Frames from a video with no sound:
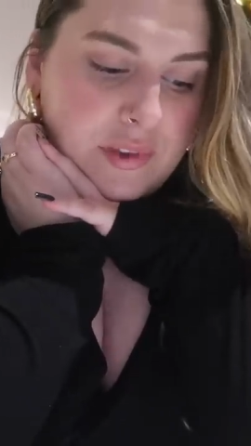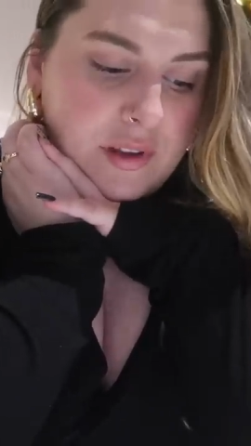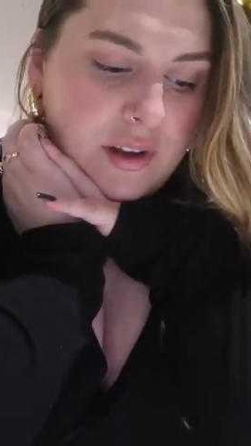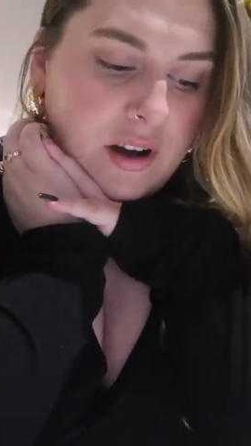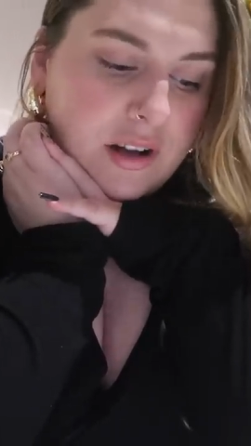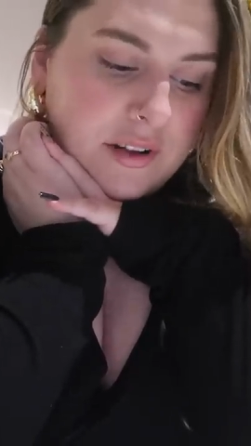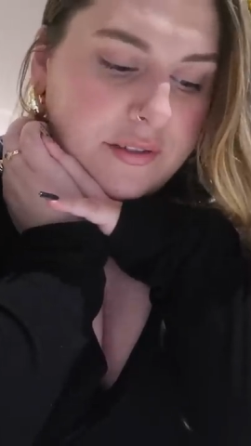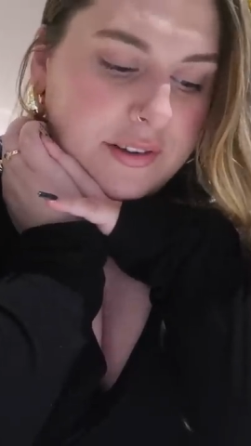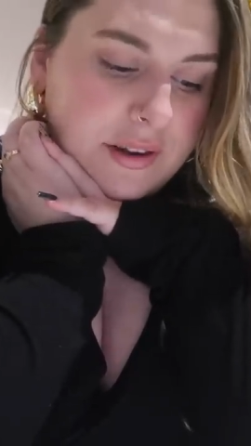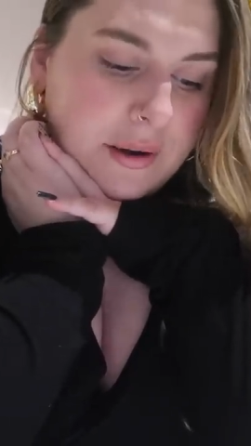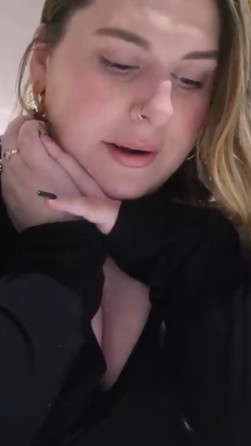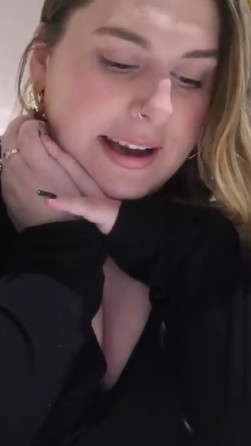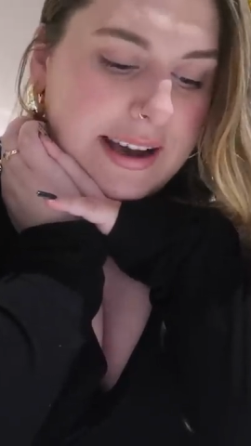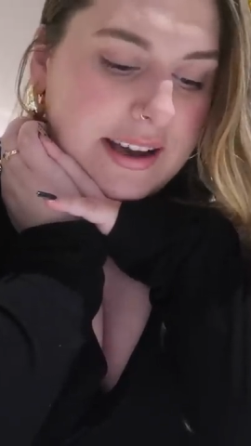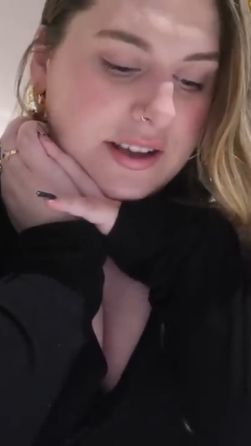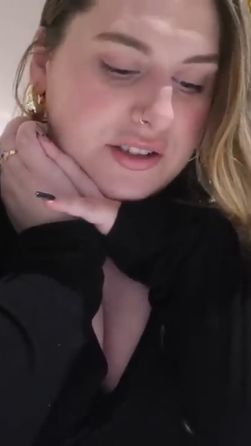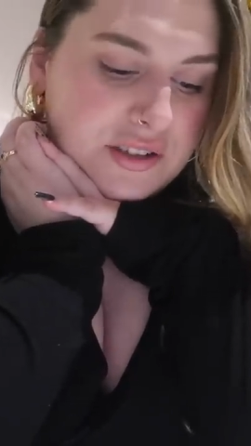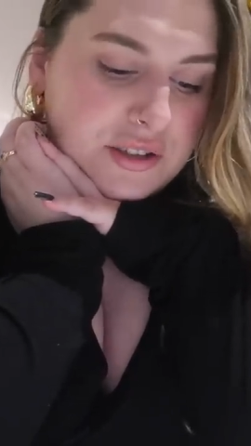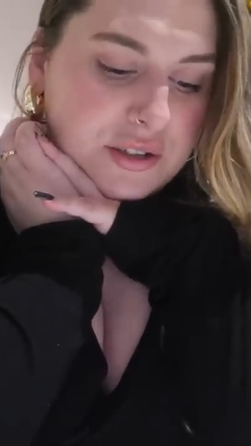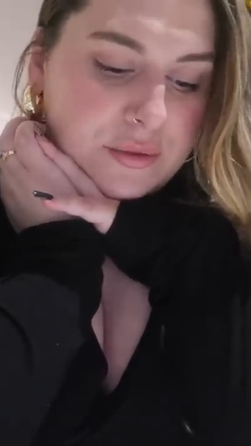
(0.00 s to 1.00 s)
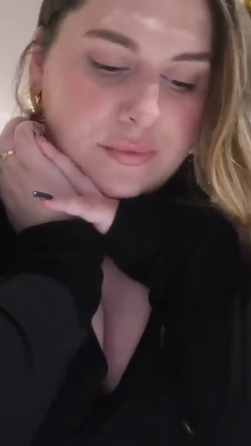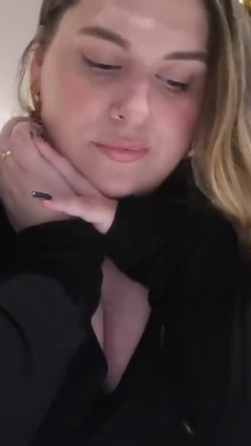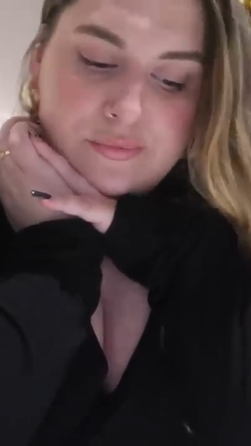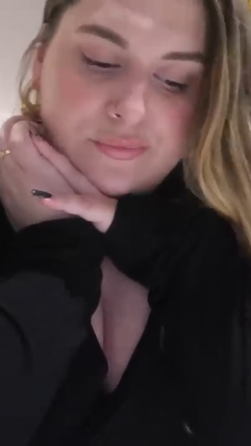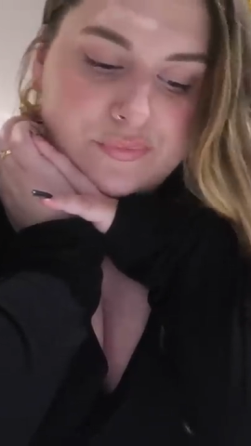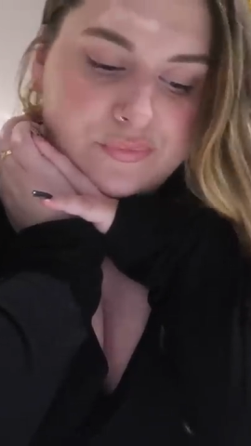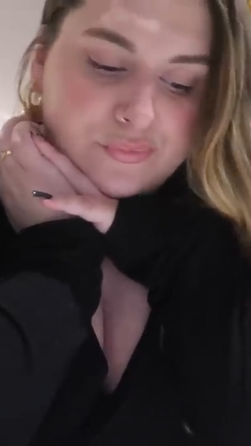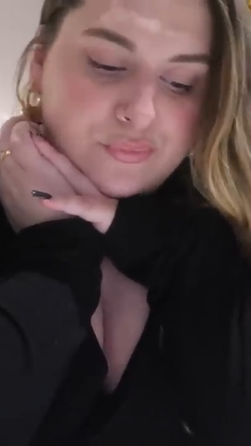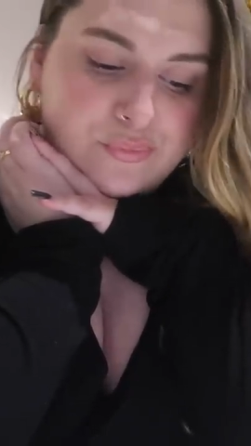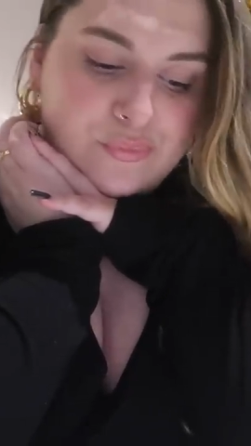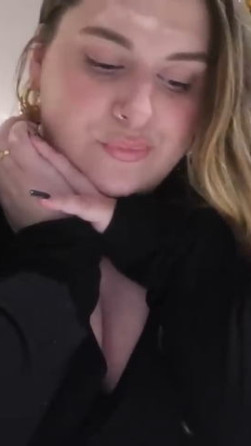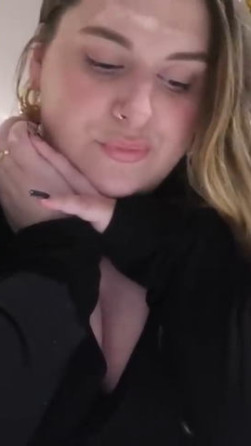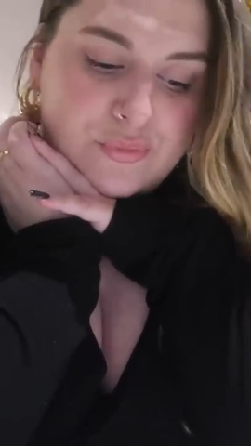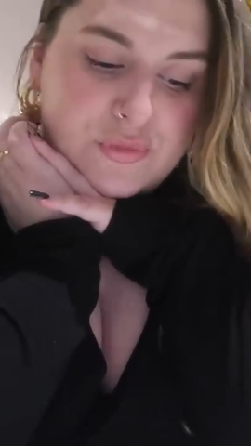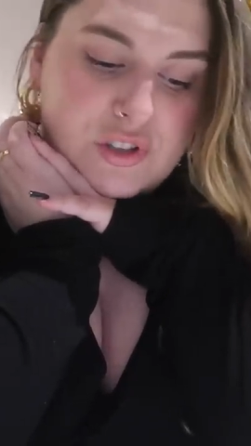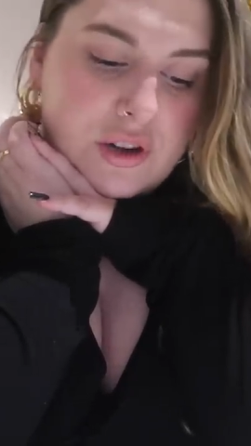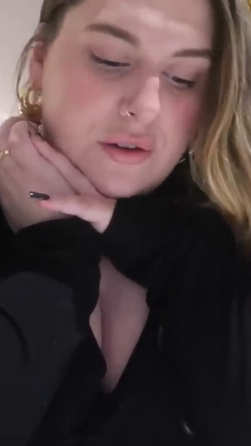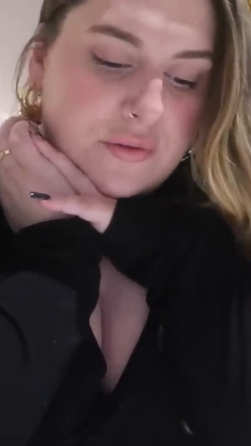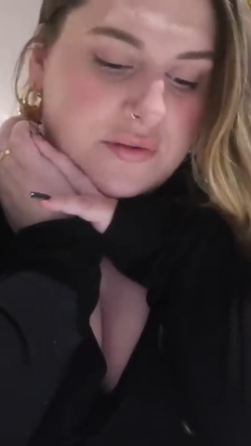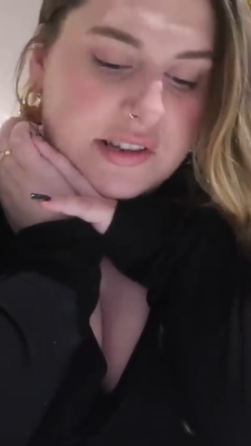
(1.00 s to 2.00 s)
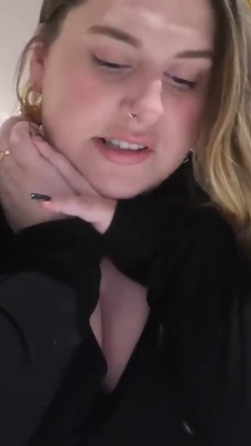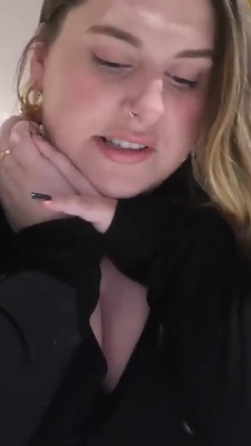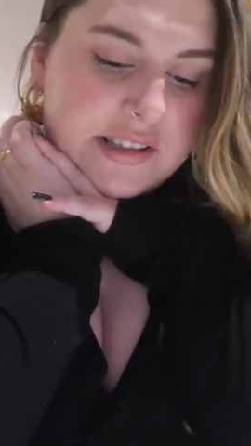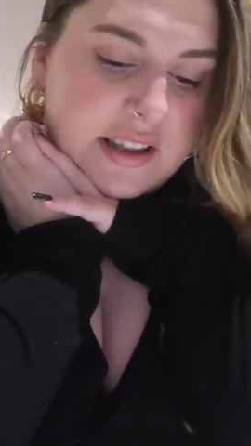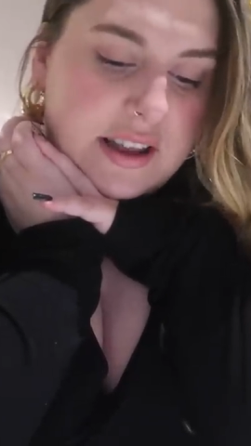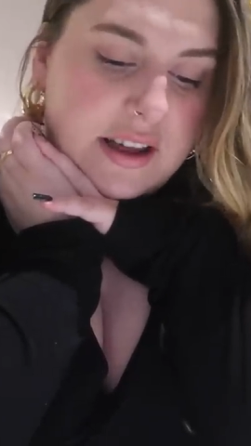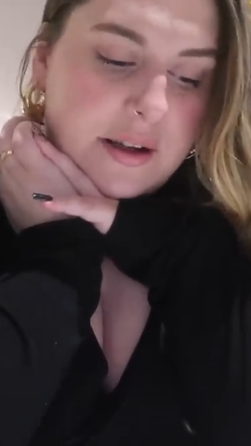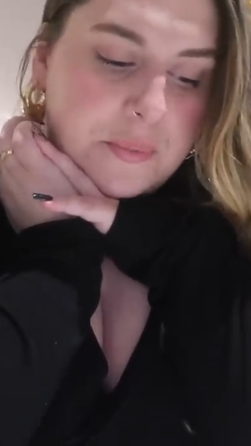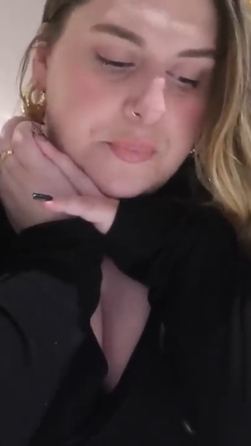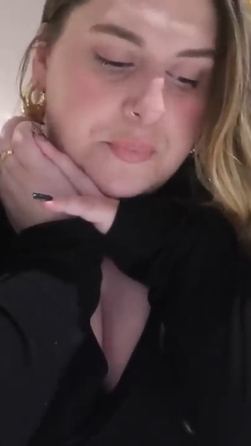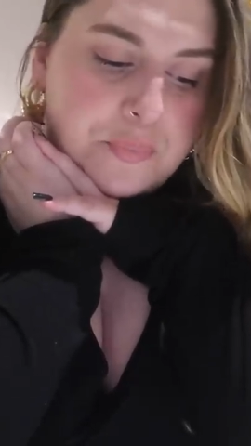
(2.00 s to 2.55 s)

Cauliflower katsu, mm, don't fancy that.